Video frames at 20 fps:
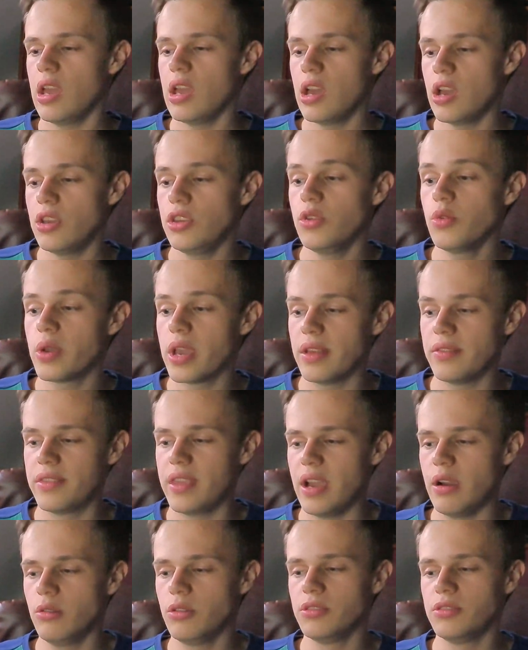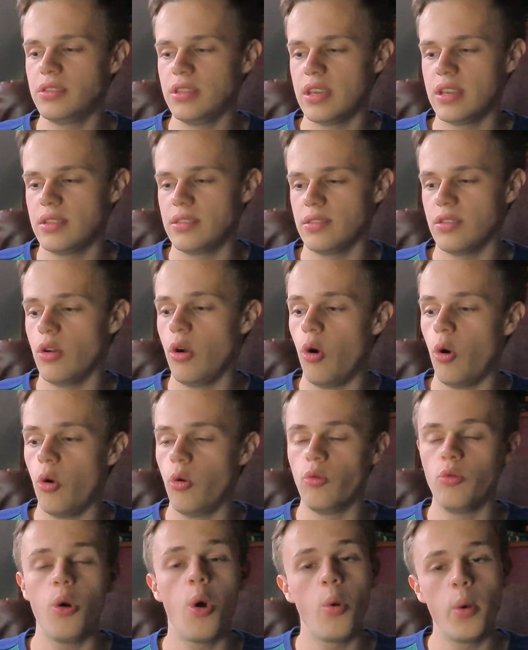Uh, you can download it
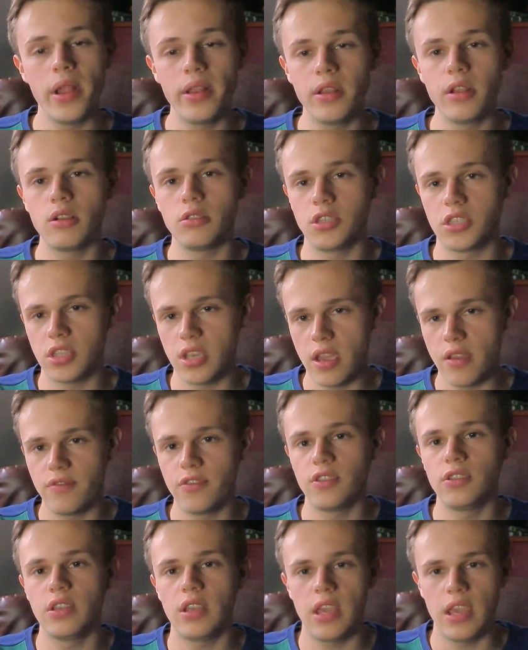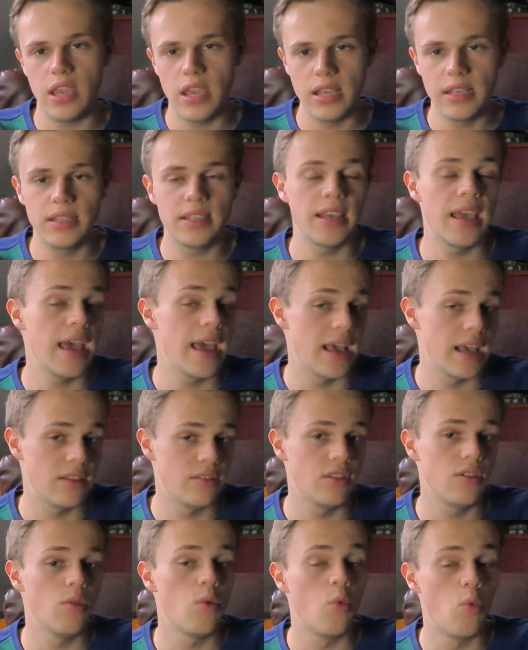on Windows 7, 8
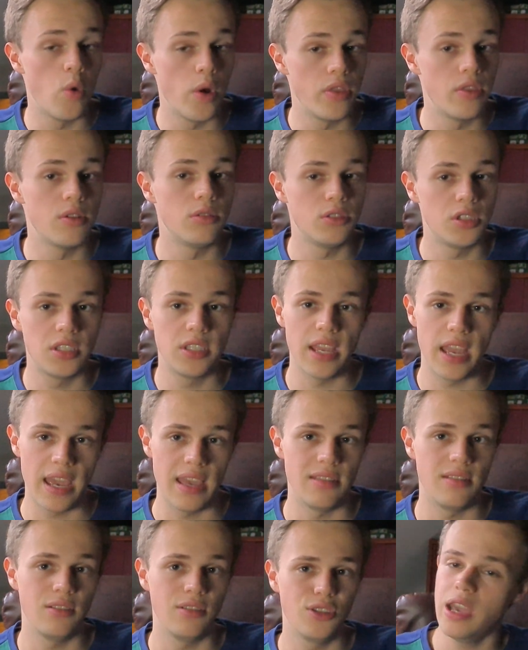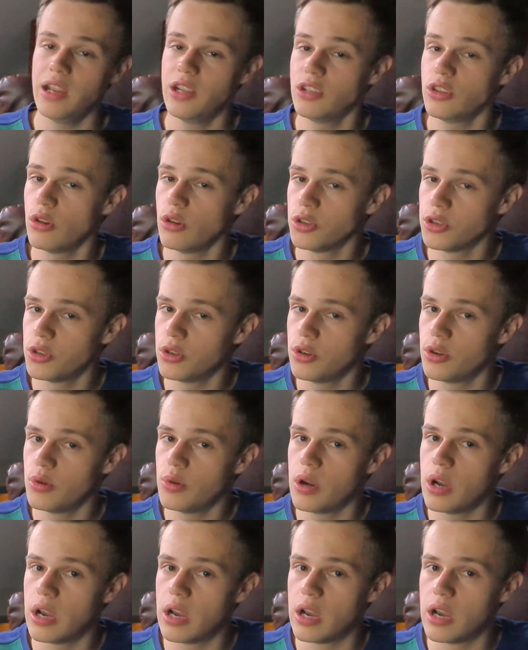and Windows 10. And it's
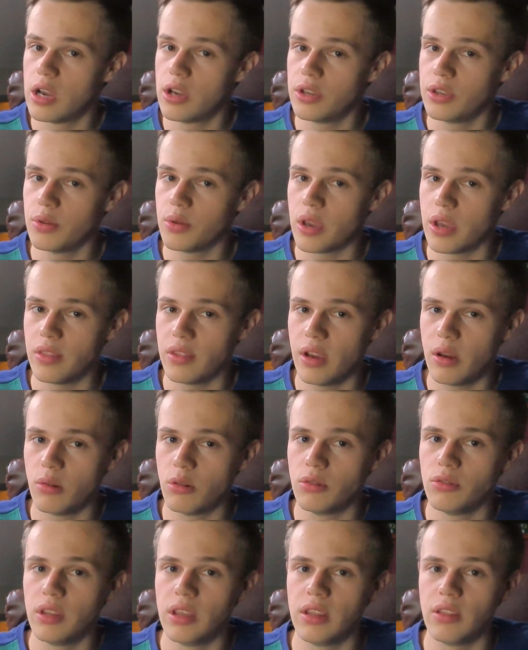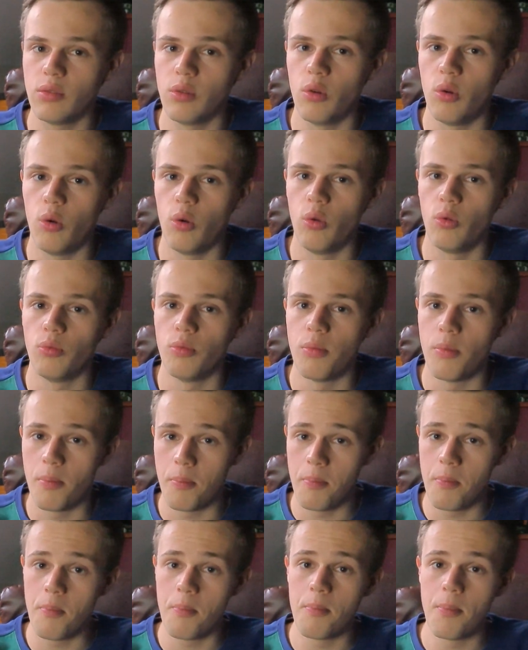also, uh, you can download it on
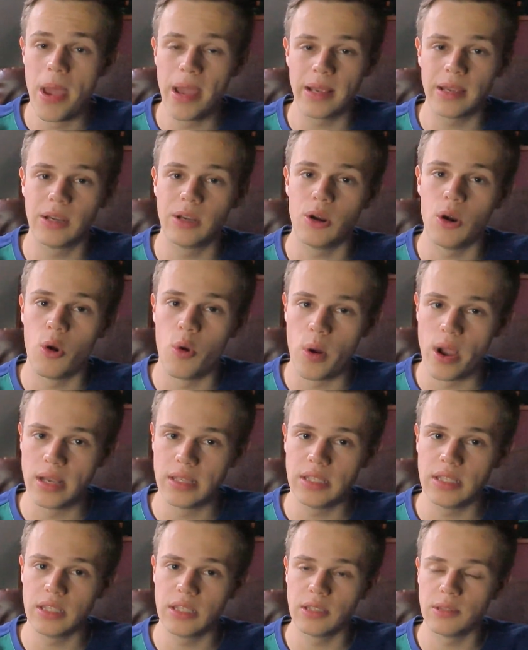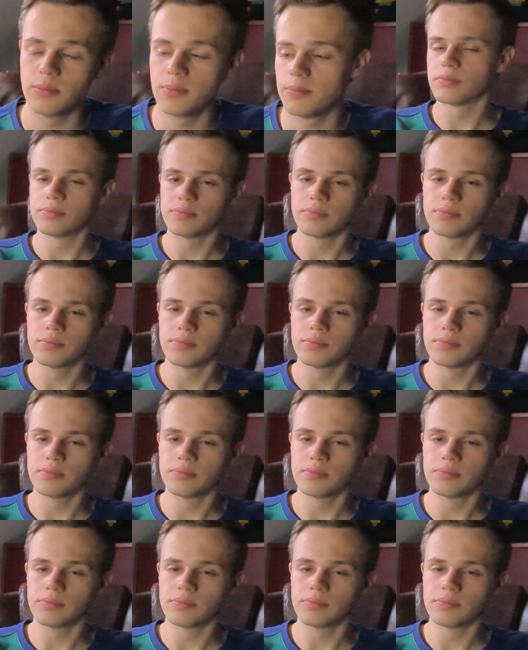Mac OS.